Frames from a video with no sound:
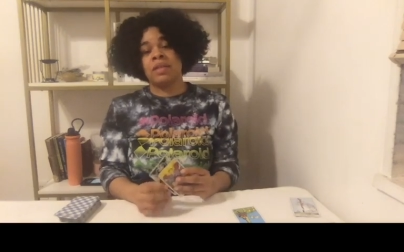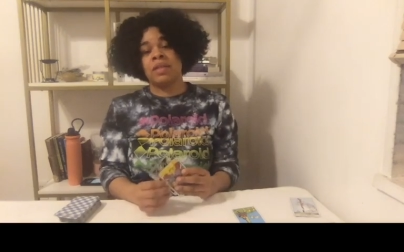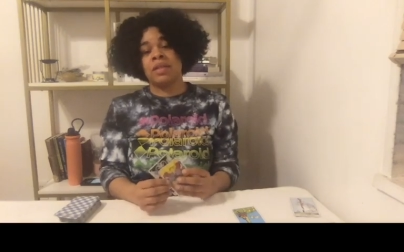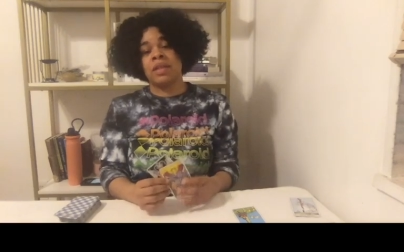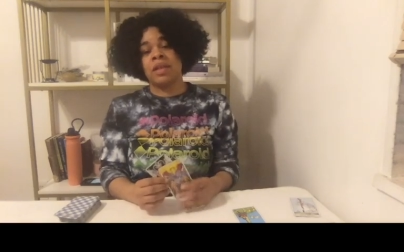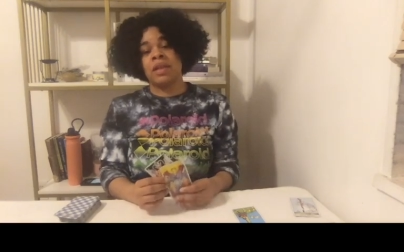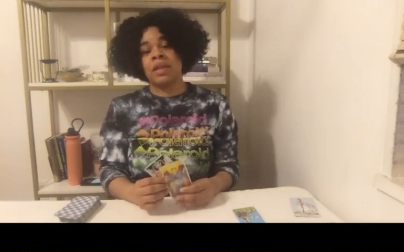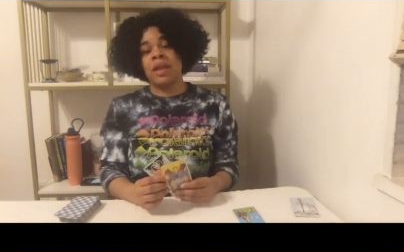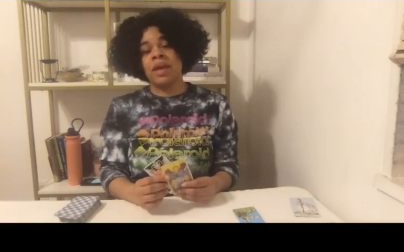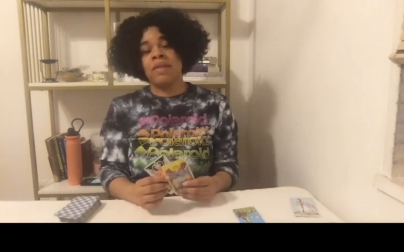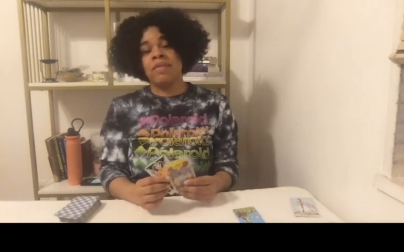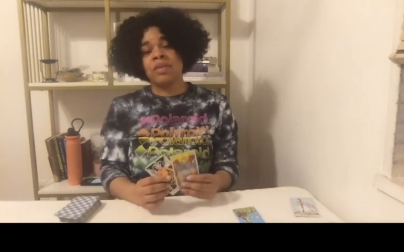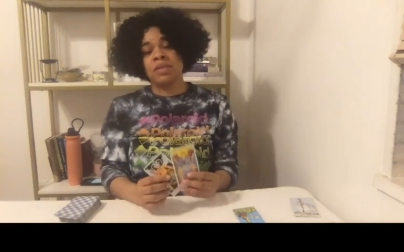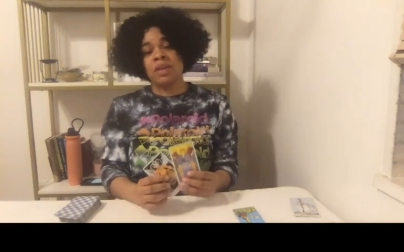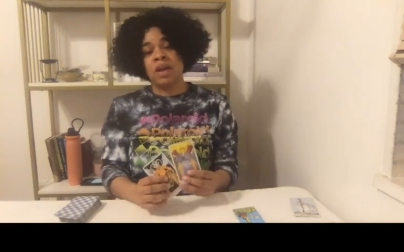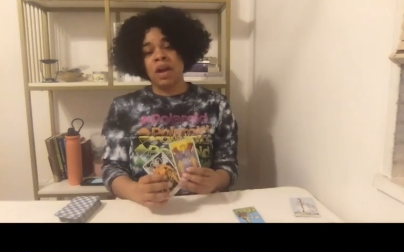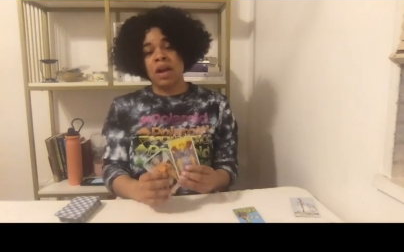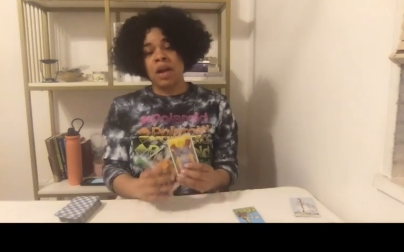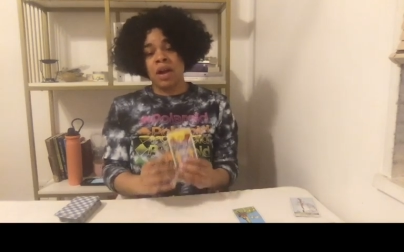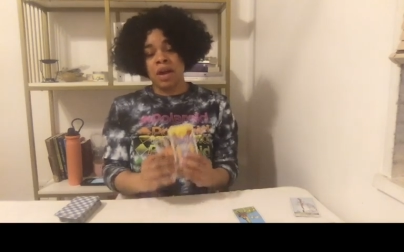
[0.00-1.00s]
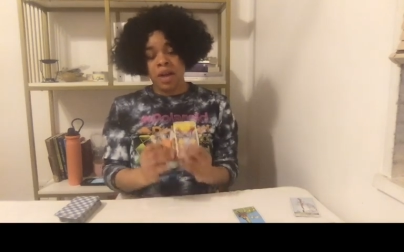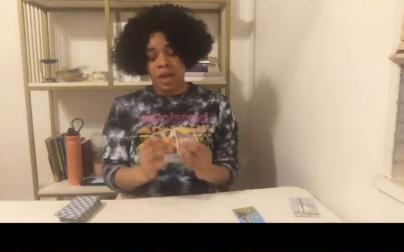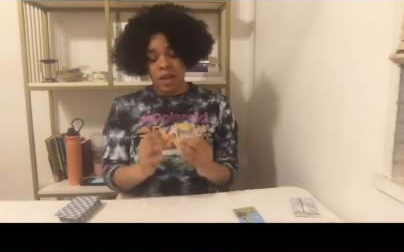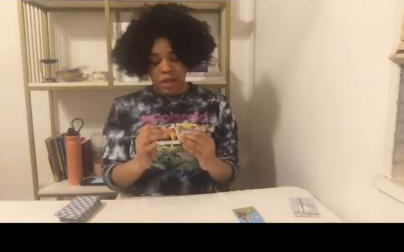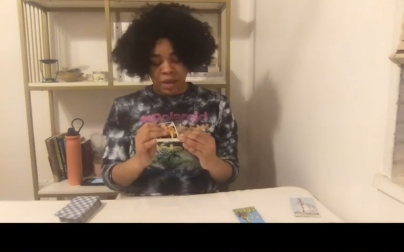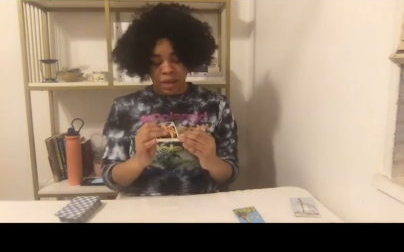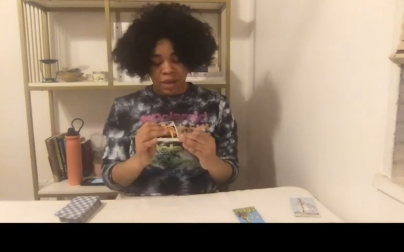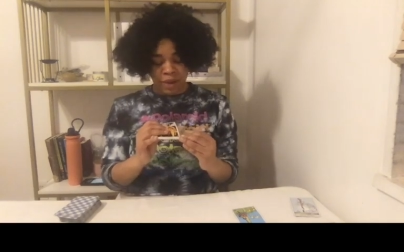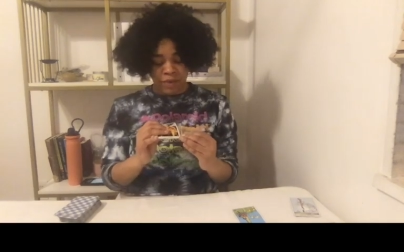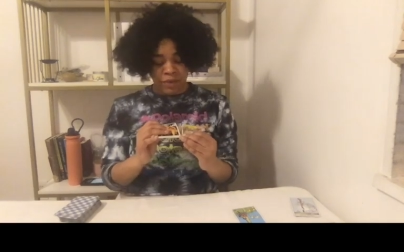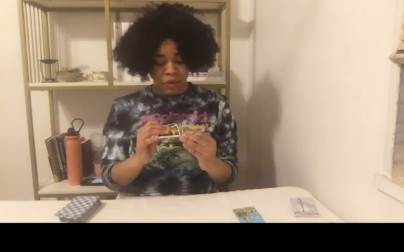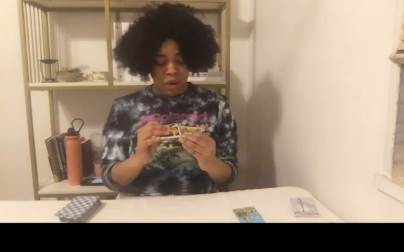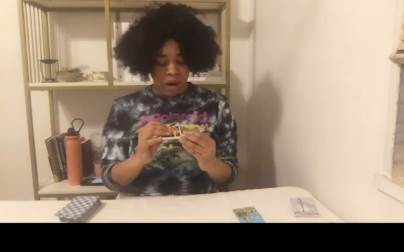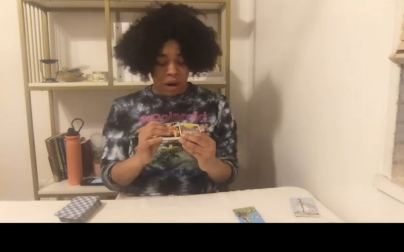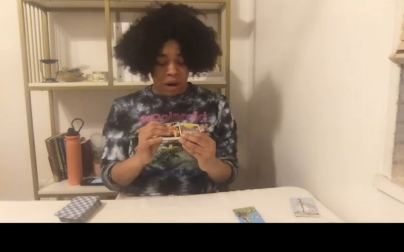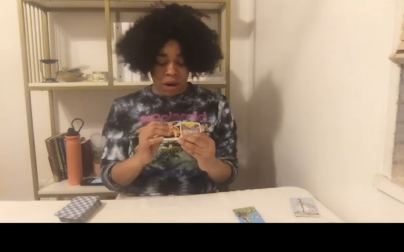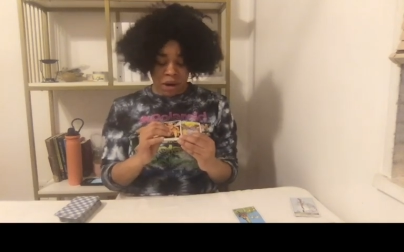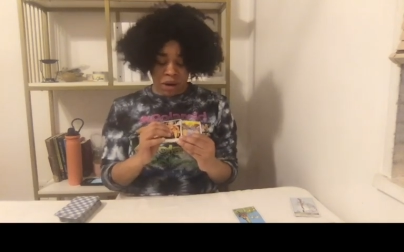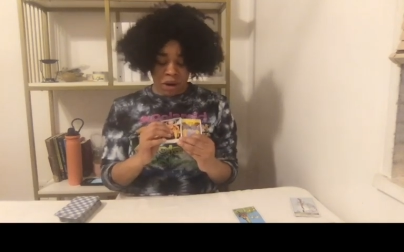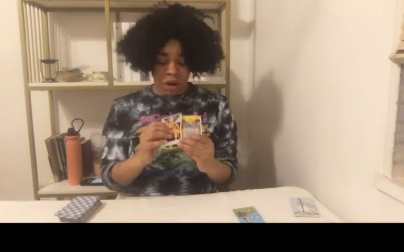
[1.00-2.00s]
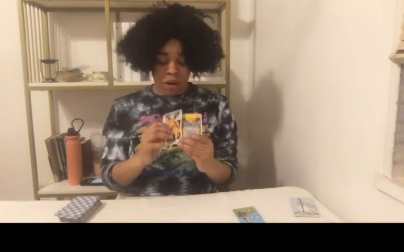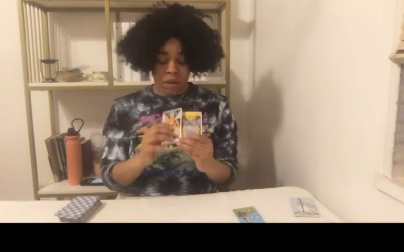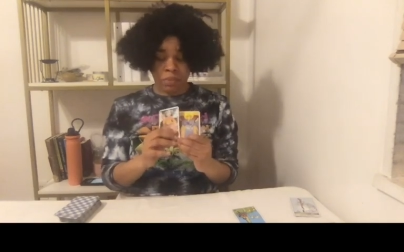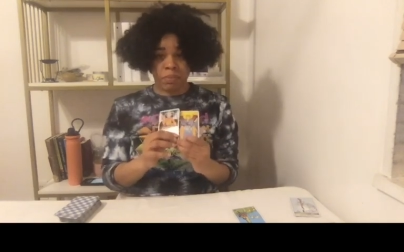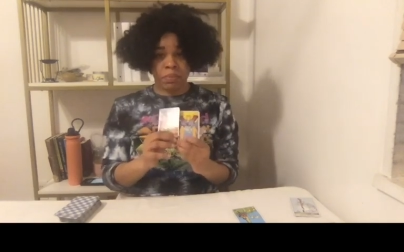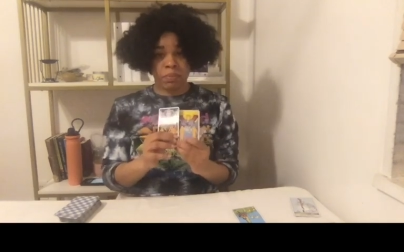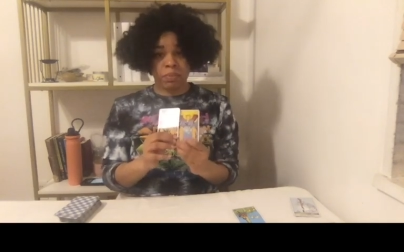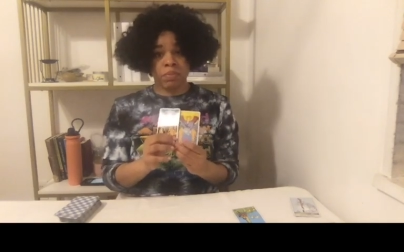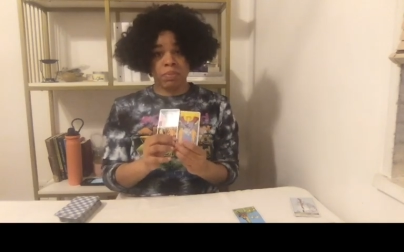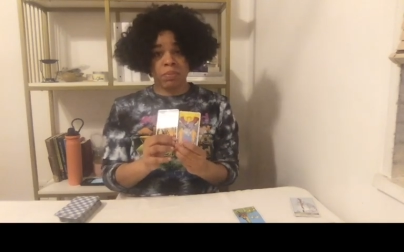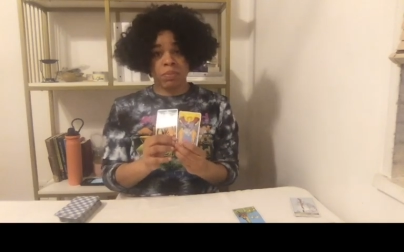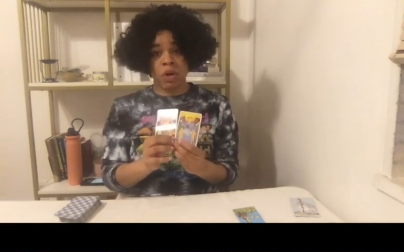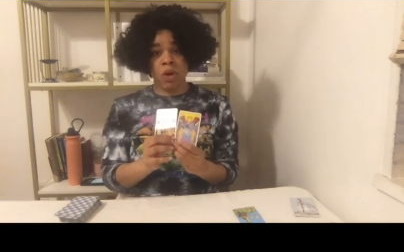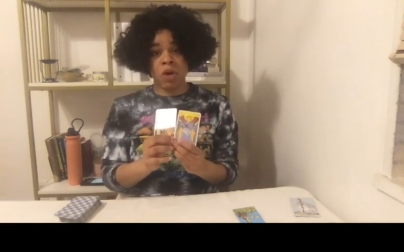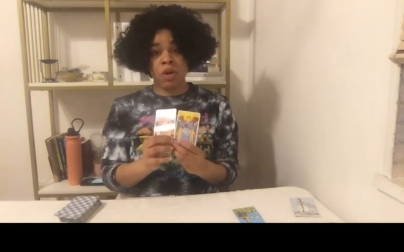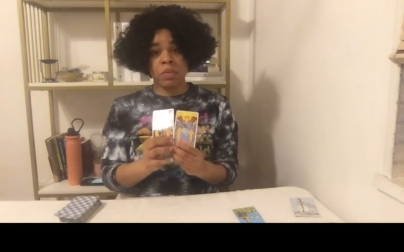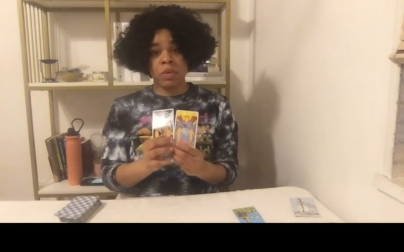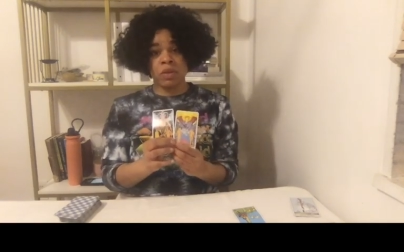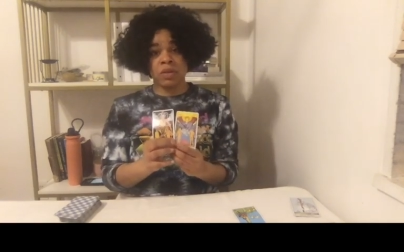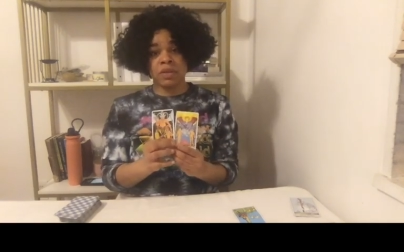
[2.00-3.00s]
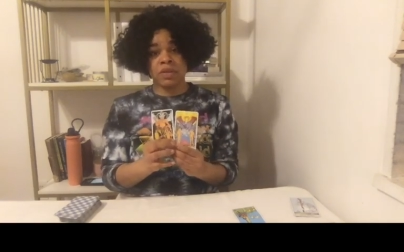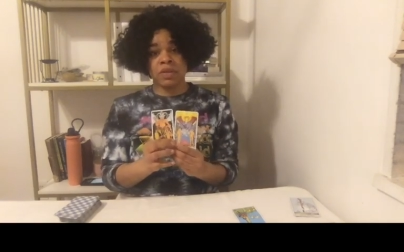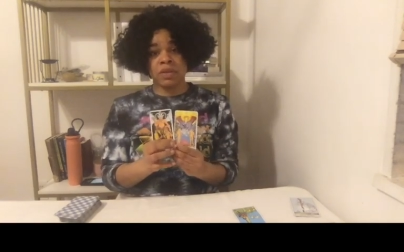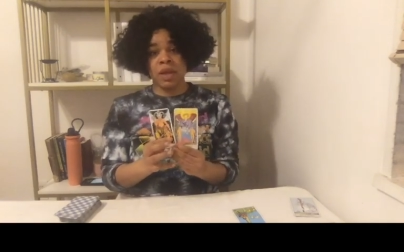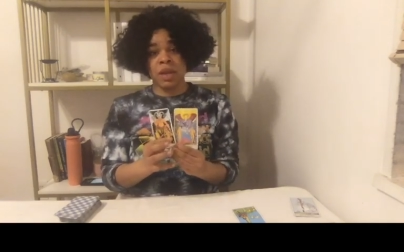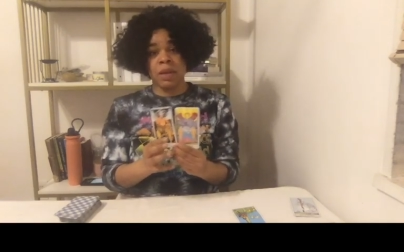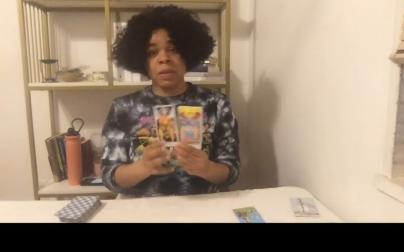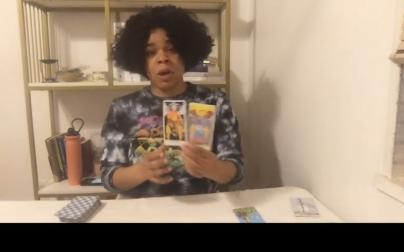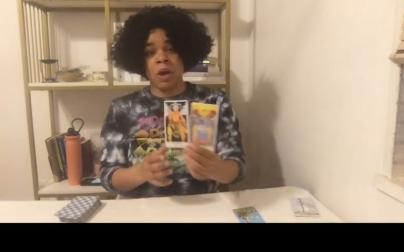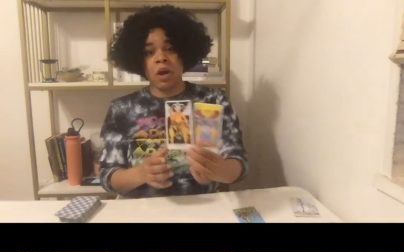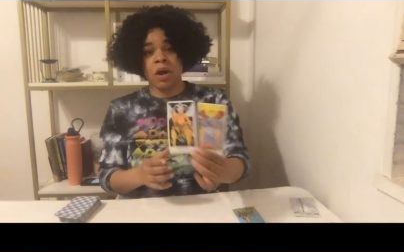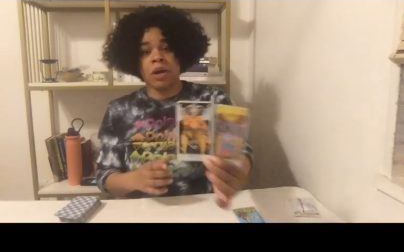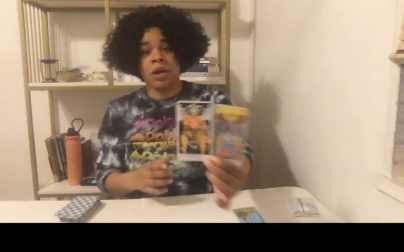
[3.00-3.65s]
Lovers card and the Devil card are almost the same card.